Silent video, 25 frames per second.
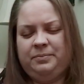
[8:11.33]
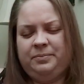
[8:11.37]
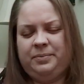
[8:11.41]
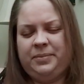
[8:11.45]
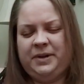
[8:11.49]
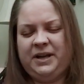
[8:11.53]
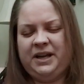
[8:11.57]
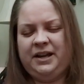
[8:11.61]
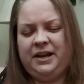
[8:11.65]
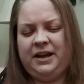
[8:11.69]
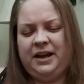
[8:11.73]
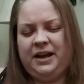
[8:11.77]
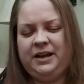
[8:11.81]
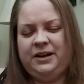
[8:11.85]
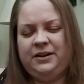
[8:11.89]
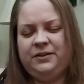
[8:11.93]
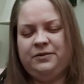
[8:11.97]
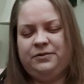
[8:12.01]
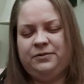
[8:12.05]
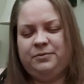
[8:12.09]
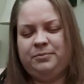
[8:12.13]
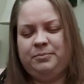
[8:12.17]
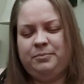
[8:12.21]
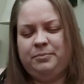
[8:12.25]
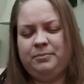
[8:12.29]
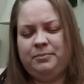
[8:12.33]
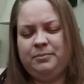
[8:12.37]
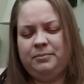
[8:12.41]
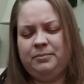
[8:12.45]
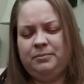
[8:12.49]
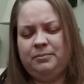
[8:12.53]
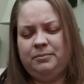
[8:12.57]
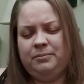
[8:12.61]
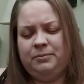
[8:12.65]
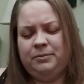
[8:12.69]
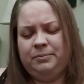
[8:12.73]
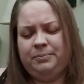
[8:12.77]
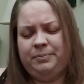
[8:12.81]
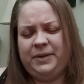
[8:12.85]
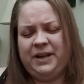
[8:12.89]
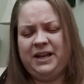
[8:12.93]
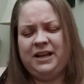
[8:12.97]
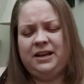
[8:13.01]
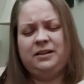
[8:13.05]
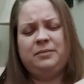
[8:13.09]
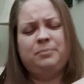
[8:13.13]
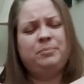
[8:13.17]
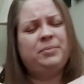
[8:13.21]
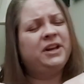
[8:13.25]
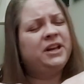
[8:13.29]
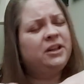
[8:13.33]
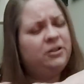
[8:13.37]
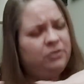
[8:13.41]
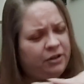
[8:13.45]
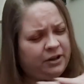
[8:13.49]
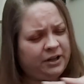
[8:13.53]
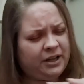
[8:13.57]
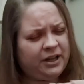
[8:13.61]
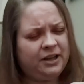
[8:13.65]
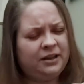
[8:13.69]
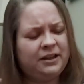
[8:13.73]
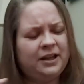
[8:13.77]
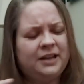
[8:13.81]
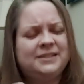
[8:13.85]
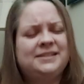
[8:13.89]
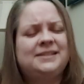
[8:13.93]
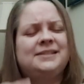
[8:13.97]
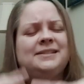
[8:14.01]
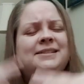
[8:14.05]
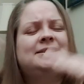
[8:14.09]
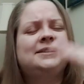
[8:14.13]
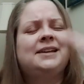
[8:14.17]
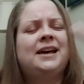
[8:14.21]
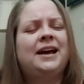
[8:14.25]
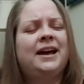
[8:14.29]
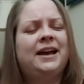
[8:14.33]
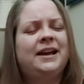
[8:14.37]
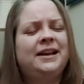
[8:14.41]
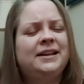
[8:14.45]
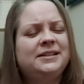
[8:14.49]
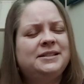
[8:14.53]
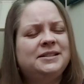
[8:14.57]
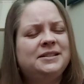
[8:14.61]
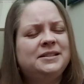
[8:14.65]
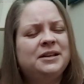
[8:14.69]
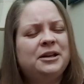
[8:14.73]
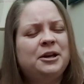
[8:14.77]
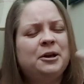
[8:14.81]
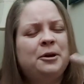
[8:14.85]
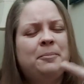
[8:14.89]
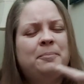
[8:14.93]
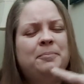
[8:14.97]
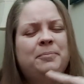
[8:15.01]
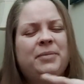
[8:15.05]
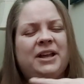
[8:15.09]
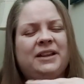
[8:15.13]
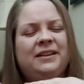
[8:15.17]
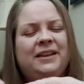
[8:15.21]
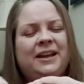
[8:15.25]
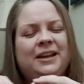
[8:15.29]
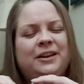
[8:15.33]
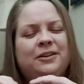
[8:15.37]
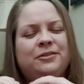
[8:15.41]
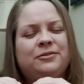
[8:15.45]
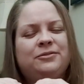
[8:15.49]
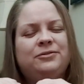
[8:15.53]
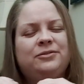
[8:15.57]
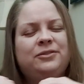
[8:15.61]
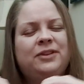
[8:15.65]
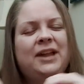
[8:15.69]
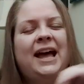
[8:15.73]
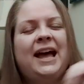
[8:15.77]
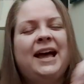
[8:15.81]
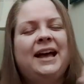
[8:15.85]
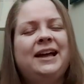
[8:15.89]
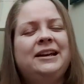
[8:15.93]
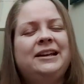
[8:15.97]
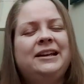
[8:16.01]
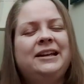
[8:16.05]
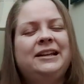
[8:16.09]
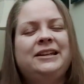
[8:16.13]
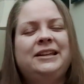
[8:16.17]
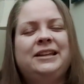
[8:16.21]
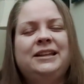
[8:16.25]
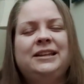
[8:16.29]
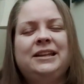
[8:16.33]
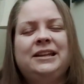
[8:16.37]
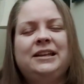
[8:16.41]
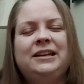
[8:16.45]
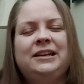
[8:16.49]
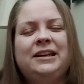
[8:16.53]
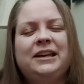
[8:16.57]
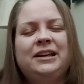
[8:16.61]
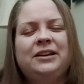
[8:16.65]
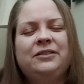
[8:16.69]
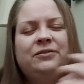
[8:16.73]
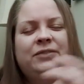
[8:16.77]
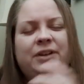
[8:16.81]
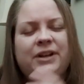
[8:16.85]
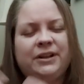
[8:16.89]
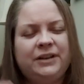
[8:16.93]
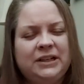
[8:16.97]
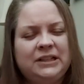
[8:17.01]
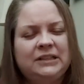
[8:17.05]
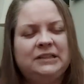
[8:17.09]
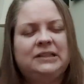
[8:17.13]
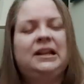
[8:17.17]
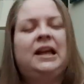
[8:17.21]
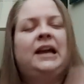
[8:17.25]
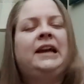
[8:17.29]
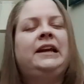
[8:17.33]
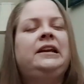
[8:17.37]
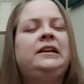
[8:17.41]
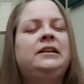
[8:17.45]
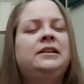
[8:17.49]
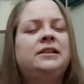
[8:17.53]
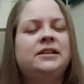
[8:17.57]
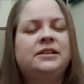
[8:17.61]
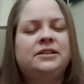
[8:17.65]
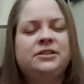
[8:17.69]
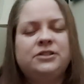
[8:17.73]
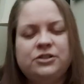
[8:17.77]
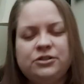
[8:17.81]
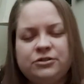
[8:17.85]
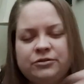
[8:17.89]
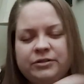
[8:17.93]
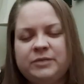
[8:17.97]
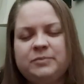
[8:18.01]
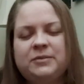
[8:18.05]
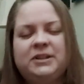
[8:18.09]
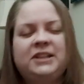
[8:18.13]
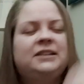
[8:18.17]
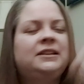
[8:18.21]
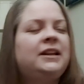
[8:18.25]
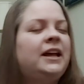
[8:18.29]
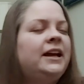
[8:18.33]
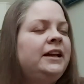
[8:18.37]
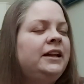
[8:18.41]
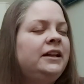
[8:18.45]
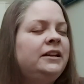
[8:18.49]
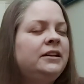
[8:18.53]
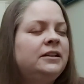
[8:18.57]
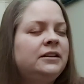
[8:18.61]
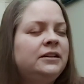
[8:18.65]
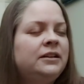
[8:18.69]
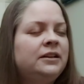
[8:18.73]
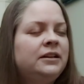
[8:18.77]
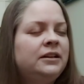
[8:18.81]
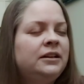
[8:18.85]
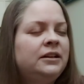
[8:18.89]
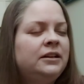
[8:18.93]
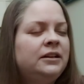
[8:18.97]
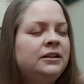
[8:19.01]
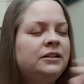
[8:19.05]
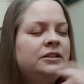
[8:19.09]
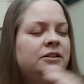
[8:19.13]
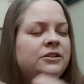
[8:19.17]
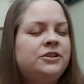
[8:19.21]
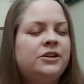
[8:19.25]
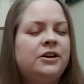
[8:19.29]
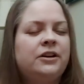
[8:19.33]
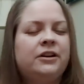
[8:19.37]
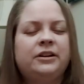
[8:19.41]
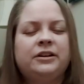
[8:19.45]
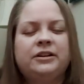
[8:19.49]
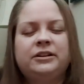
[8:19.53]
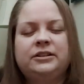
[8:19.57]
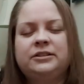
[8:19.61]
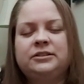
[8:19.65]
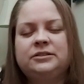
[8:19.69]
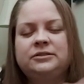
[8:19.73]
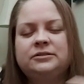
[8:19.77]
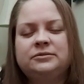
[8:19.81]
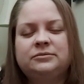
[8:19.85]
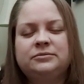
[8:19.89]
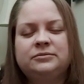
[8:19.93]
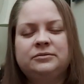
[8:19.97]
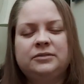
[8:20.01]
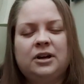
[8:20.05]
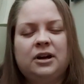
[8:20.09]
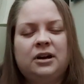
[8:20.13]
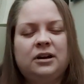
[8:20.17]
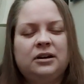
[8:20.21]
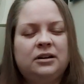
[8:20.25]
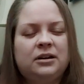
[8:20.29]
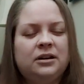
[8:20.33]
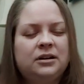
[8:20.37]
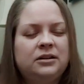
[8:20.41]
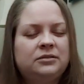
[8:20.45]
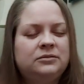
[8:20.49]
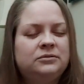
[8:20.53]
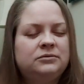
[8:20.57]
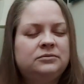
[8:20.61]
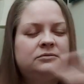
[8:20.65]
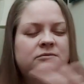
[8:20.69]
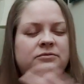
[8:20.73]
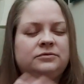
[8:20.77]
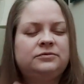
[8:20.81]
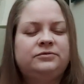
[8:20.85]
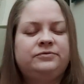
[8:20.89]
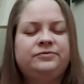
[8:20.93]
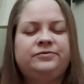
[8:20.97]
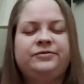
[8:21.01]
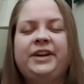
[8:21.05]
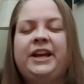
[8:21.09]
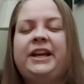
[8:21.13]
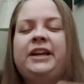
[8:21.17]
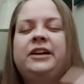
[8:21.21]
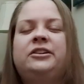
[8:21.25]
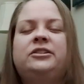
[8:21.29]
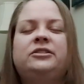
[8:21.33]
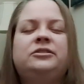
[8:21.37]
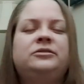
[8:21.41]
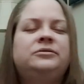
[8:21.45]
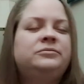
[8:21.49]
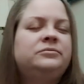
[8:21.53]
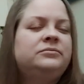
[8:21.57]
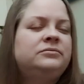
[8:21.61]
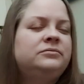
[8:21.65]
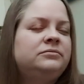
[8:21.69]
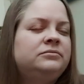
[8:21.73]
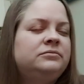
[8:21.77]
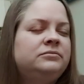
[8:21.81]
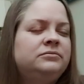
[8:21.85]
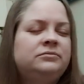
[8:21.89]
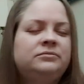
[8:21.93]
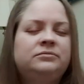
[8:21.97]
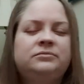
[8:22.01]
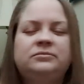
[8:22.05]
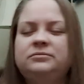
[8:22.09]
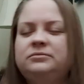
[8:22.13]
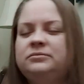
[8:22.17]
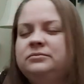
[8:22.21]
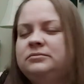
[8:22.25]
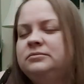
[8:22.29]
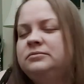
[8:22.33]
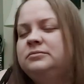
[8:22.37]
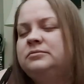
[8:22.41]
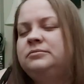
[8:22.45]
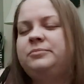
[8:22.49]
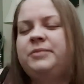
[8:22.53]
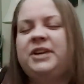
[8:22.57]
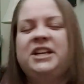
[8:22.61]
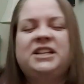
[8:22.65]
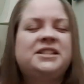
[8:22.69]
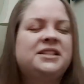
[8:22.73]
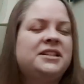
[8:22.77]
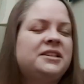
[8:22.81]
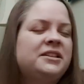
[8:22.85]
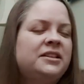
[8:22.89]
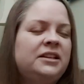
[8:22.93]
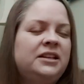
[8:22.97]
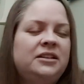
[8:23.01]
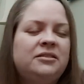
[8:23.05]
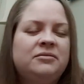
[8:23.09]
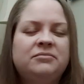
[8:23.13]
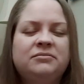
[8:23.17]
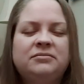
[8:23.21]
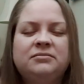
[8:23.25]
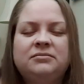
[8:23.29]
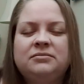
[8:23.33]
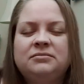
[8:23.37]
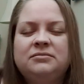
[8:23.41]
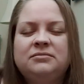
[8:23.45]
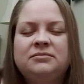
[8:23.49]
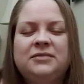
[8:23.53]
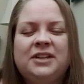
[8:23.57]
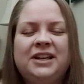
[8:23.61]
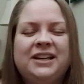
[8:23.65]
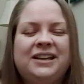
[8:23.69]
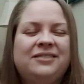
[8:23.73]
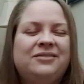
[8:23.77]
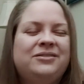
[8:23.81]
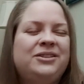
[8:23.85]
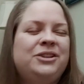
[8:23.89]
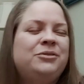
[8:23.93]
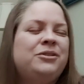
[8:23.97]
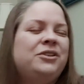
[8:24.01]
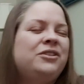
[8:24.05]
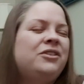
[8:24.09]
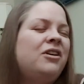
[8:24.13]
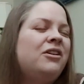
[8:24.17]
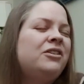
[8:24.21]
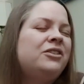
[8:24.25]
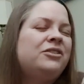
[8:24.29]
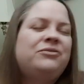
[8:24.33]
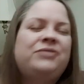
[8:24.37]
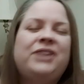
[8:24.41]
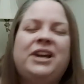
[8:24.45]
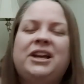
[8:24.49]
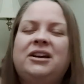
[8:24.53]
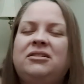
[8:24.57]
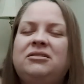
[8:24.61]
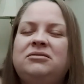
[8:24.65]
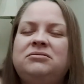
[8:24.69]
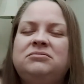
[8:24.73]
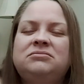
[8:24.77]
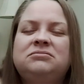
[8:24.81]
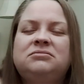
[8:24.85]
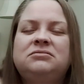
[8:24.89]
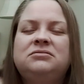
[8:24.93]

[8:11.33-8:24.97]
big, kind of big, big looking as in size, but like flat and thin and very light, extremely light, dark veil, basically. Like you could call it a veil.